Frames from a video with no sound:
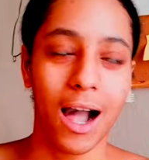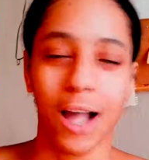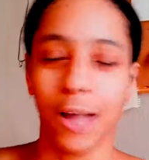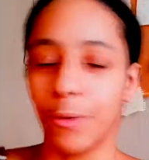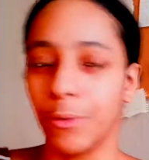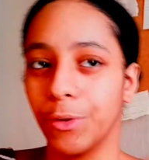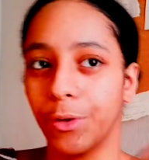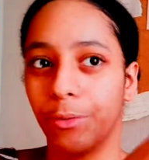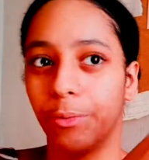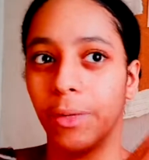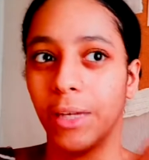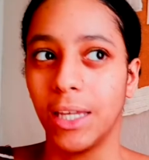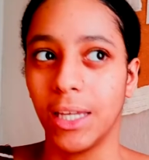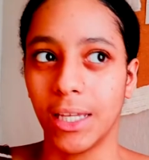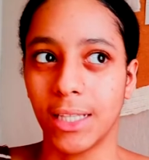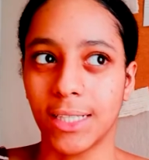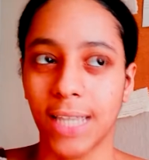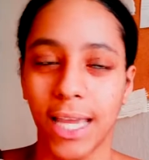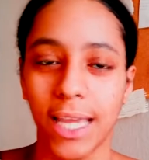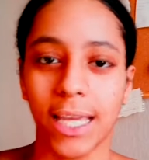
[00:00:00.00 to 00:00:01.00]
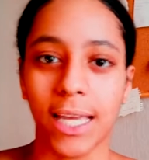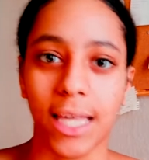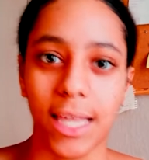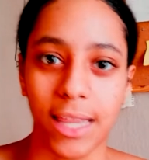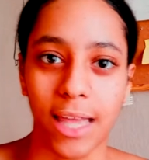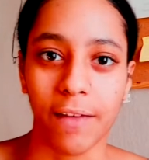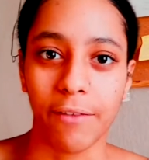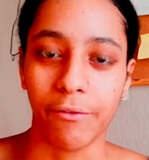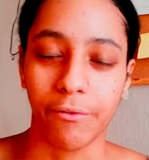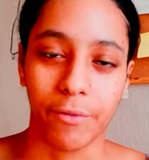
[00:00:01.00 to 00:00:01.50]
I would be taking in
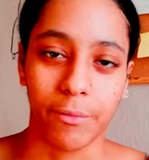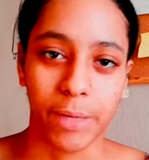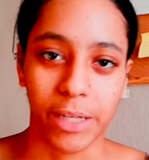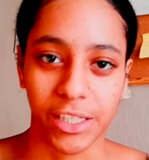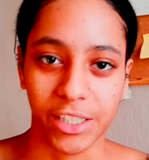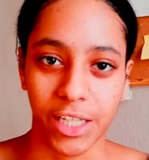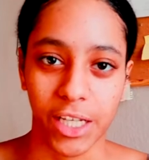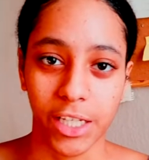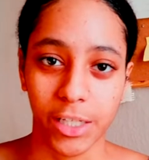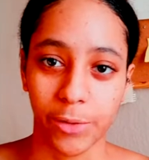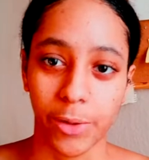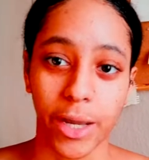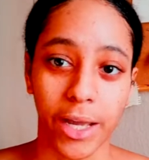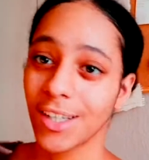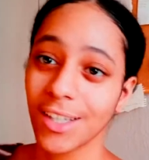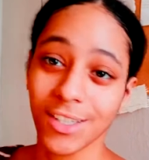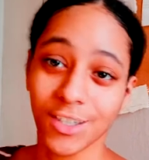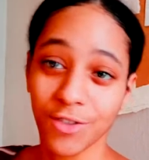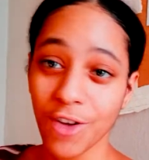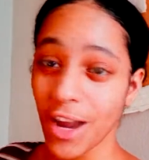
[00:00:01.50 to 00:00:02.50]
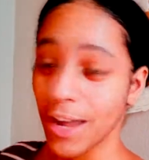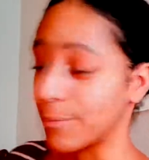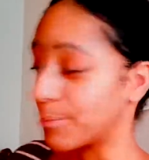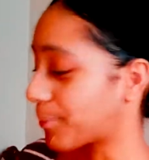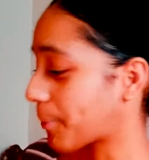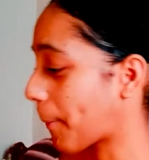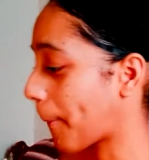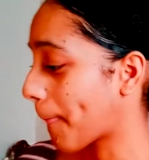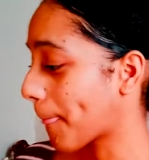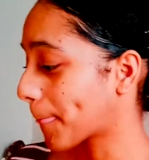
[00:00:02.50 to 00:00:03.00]
that information anyway. It's great.
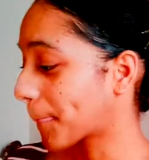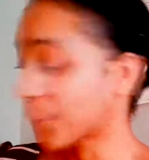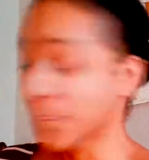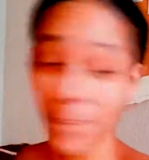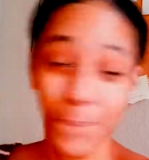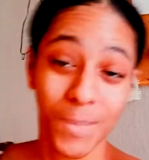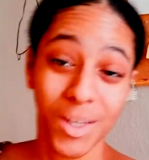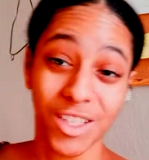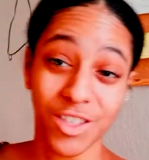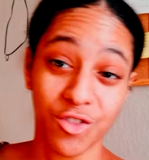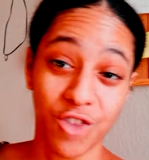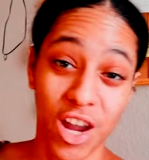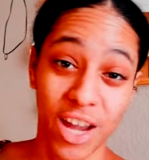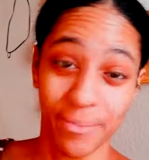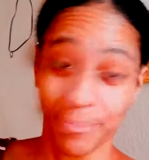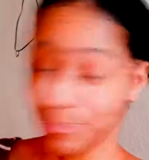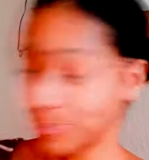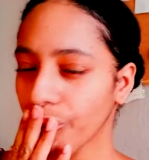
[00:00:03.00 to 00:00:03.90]
It's great.